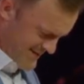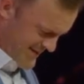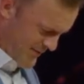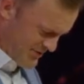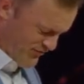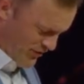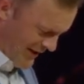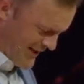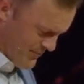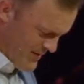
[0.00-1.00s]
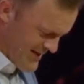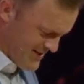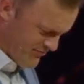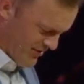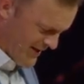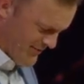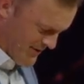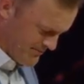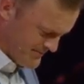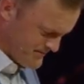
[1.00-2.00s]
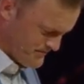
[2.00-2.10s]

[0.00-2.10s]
he was fully committed to forgiving them.